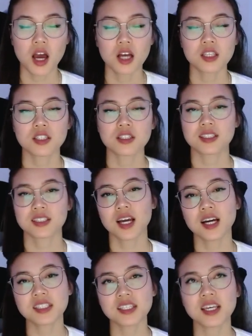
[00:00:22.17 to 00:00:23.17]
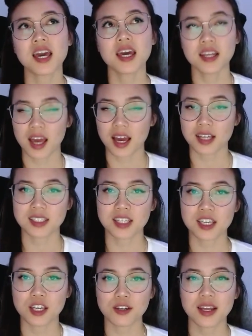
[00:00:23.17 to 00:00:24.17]
to discuss and
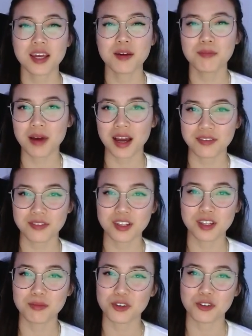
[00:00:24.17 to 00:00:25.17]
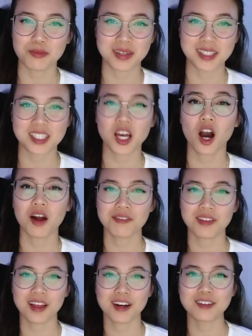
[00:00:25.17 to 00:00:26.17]
execute impactful improvements on
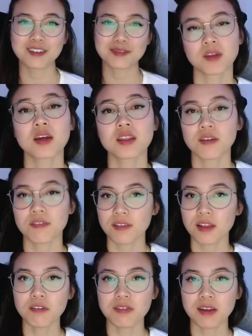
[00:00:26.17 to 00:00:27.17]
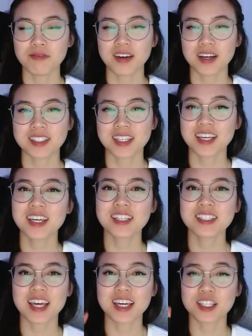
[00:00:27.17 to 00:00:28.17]
Flow. The Flow Flip Fest is
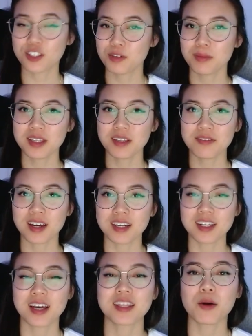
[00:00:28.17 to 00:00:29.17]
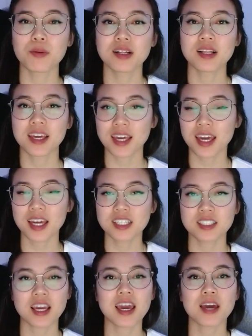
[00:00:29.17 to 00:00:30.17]
a two month event that will engage
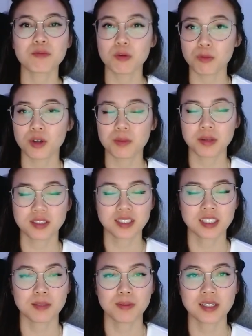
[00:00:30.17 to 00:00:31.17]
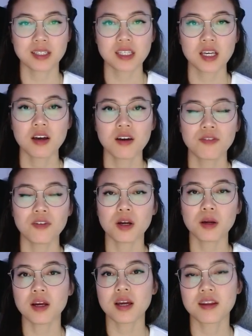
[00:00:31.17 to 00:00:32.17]
and reward participants for
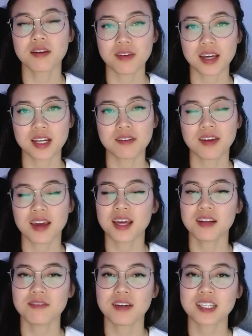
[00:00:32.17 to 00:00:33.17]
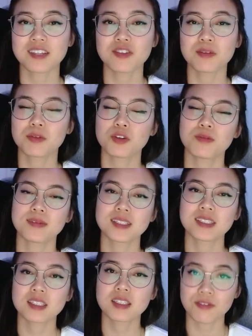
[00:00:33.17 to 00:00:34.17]
innovative and effective improvements
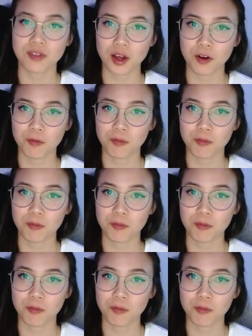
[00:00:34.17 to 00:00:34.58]
to Flow.